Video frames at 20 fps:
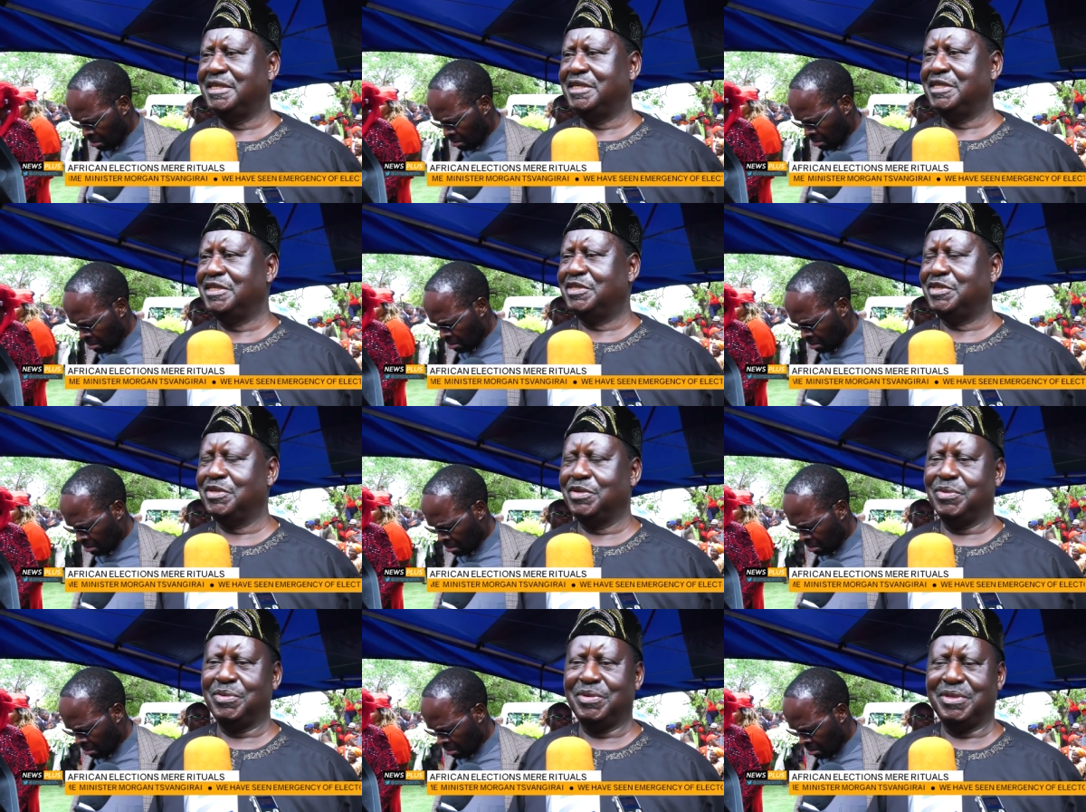
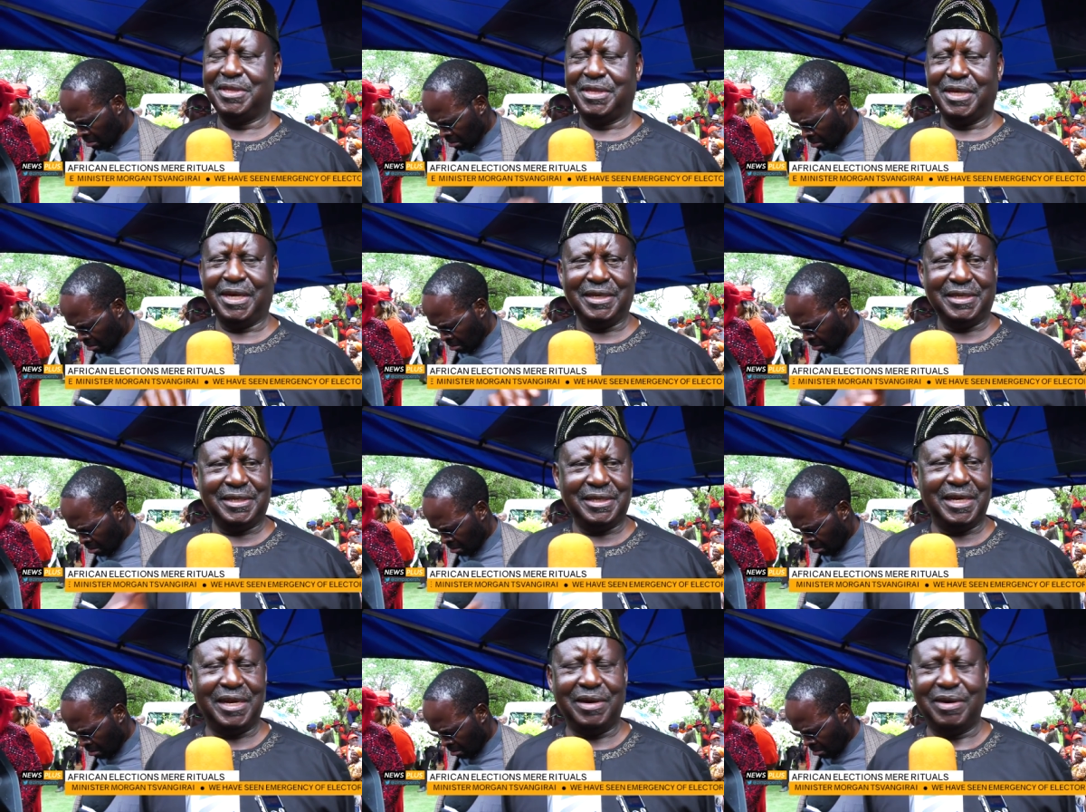So with that
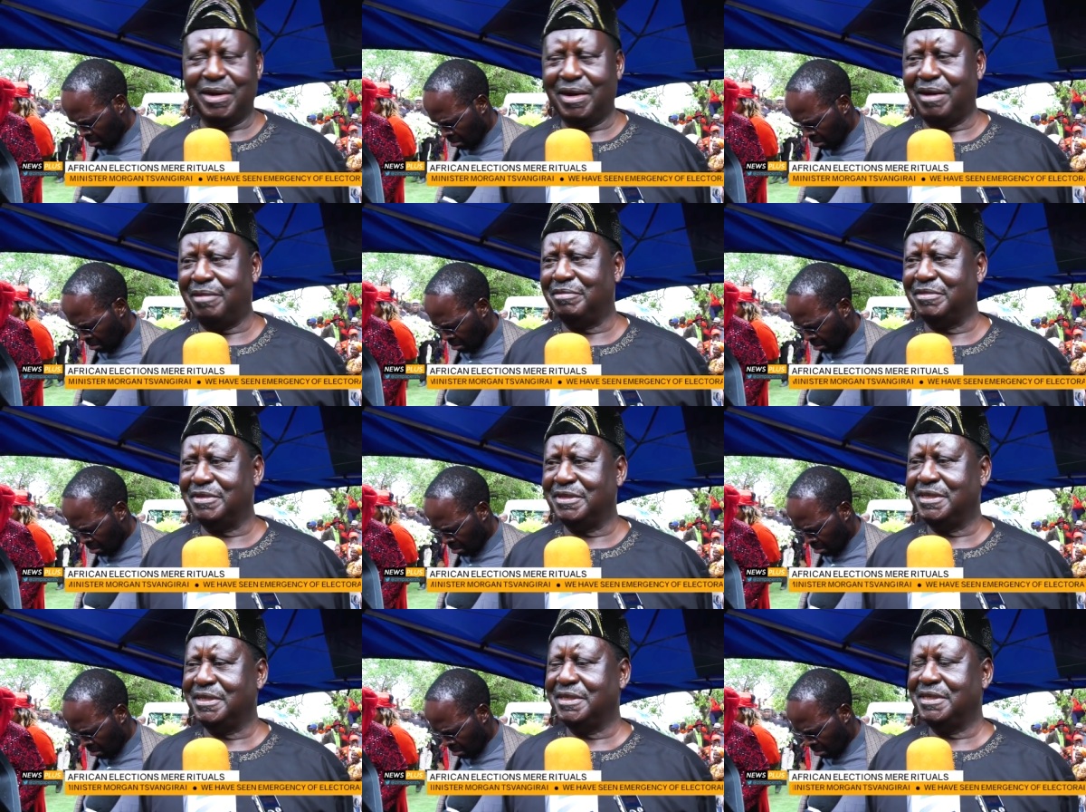now
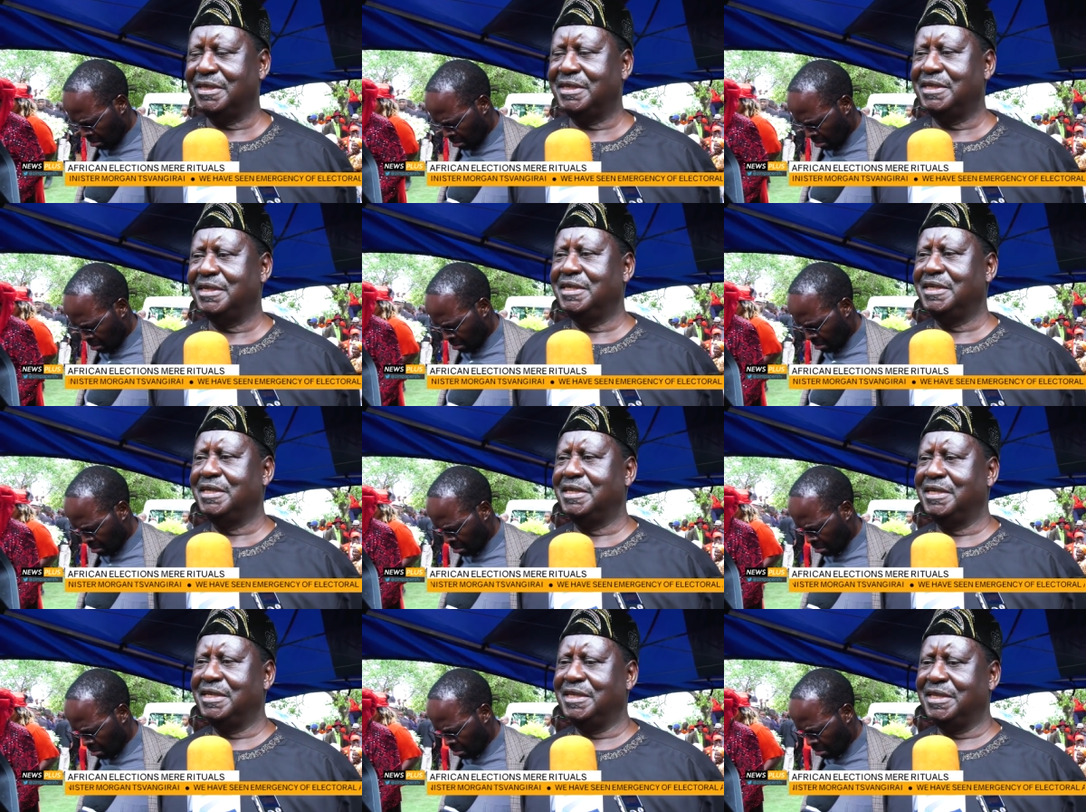armed,
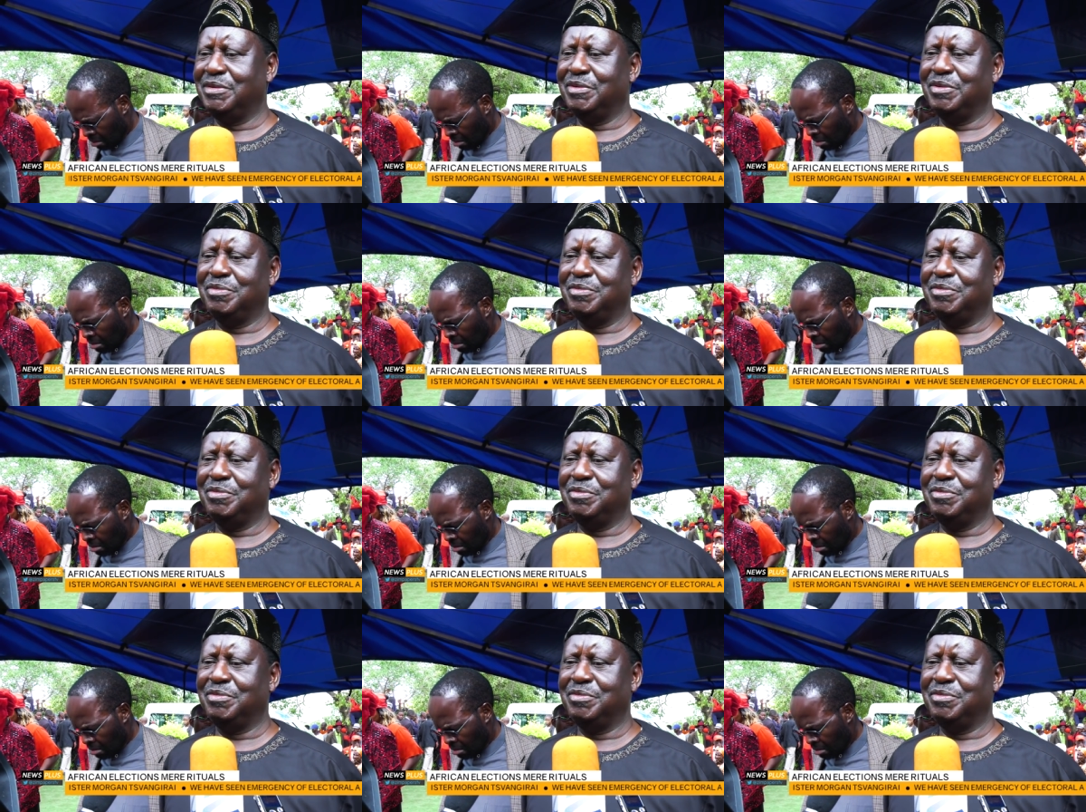they